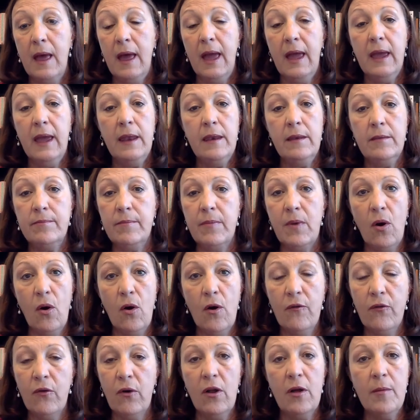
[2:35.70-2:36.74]
And
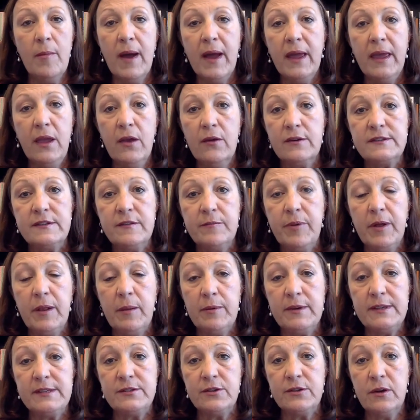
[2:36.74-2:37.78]
over all my years of
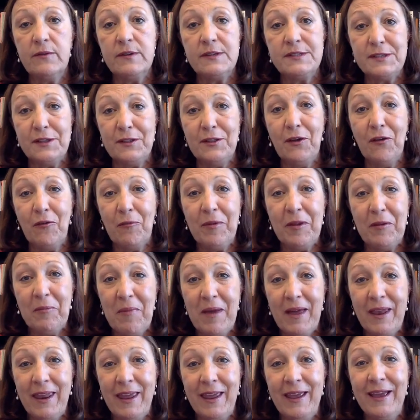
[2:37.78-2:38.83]
public service, and there have been
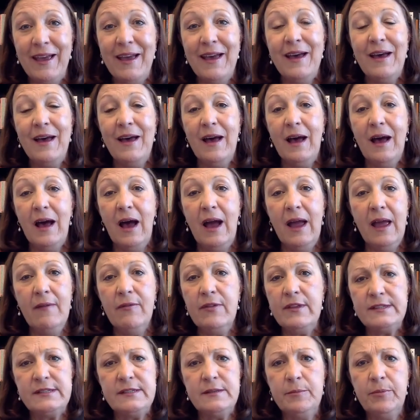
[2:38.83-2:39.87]
many, I
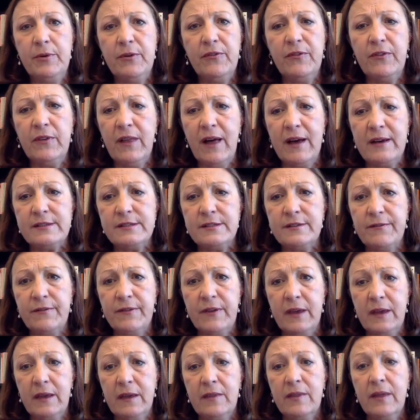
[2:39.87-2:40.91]
have the simple
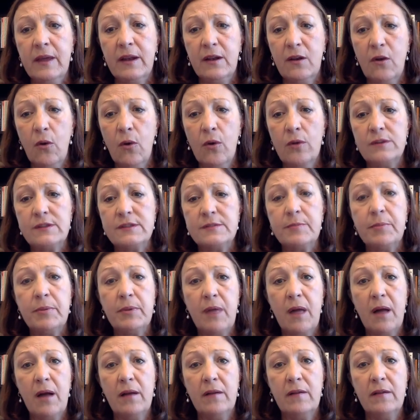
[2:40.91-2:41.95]
philosophy that courts
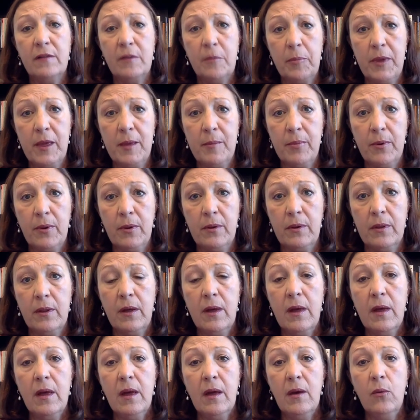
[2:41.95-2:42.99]
belong to the people.
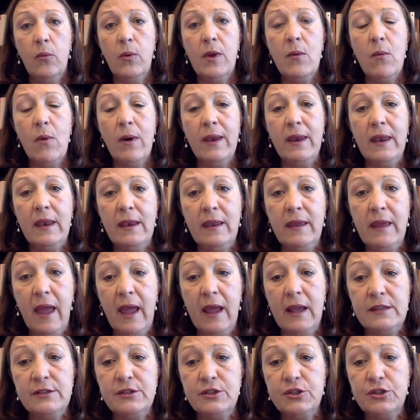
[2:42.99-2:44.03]
We want
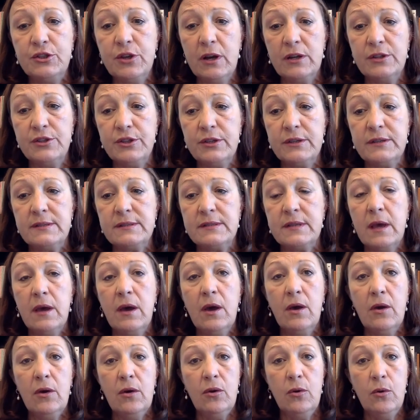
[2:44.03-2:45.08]
engaged judges
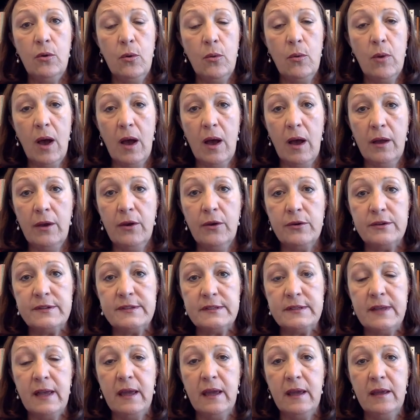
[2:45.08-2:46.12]
who
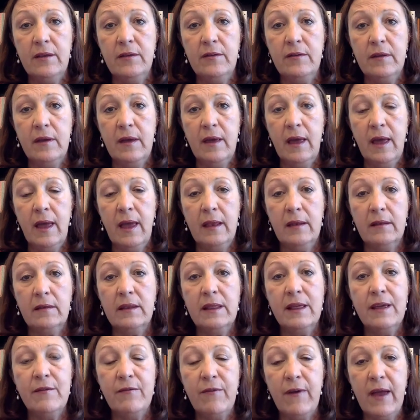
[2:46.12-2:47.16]
understand and
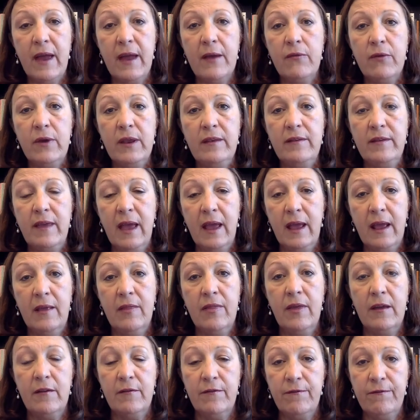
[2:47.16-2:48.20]
live every day
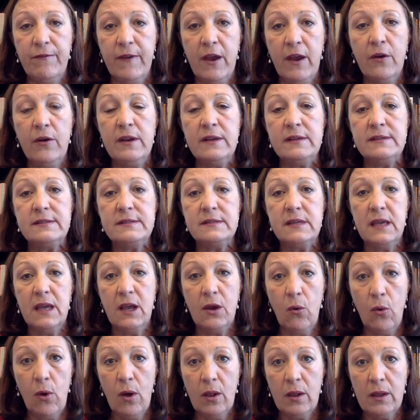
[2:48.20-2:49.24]
that fairness,
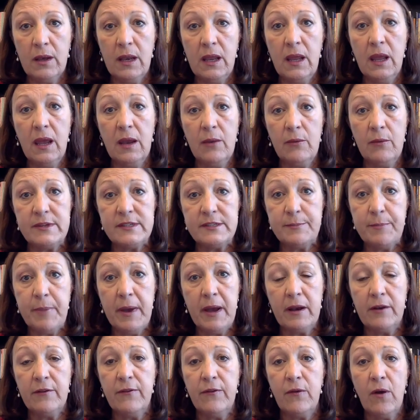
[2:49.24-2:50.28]
equality, and
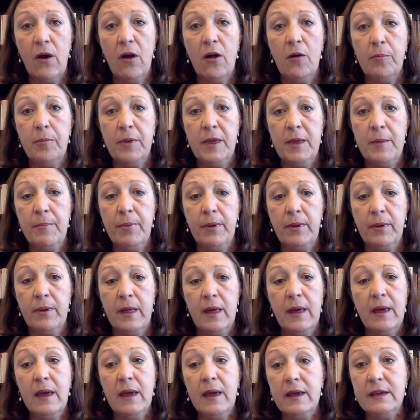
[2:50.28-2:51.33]
respect for all people
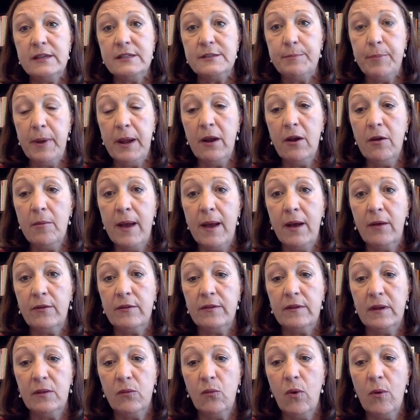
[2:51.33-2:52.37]
is paramount
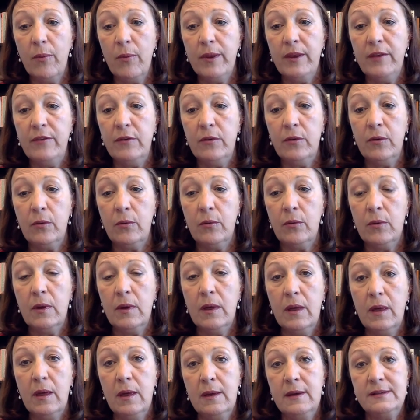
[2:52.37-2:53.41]
in what we do.
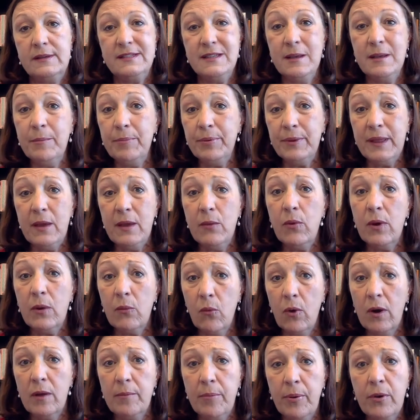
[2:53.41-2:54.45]
Simply,
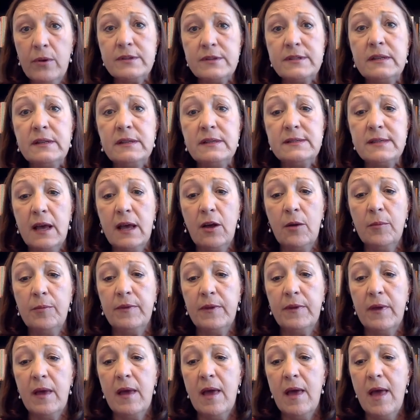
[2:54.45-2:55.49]
when one person is
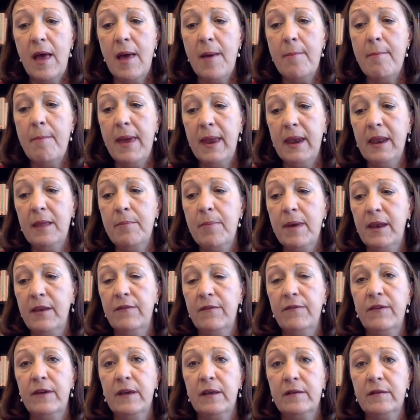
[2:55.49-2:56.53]
helped, many
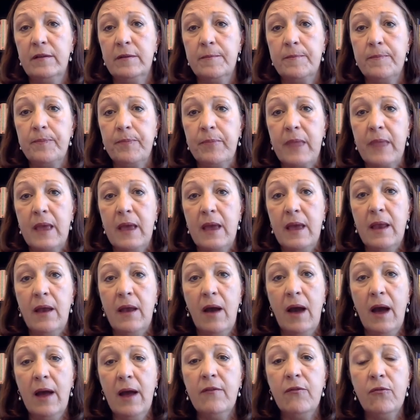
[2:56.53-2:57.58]
benefit. Now,
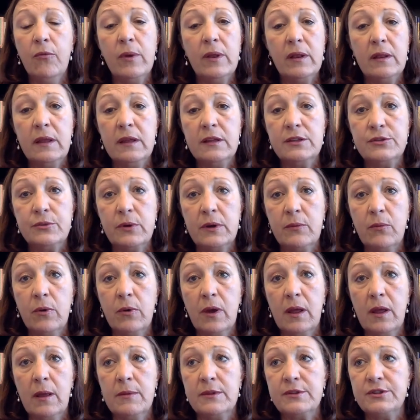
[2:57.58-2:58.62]
I've really enjoyed
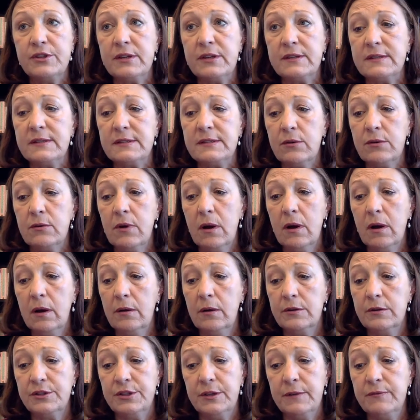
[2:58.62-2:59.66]
working with Justice
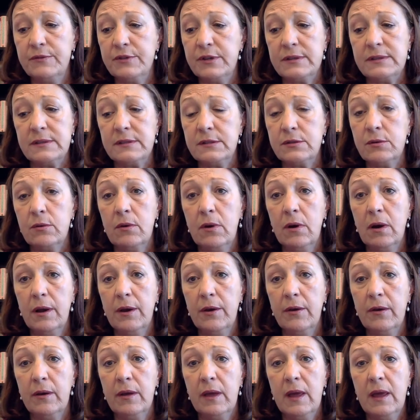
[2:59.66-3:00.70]
O'Connor, Chief Justice
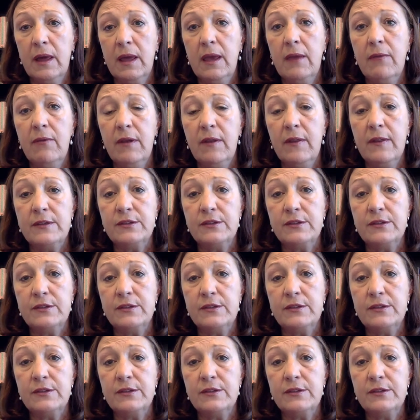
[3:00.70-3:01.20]
O'Connor, even in the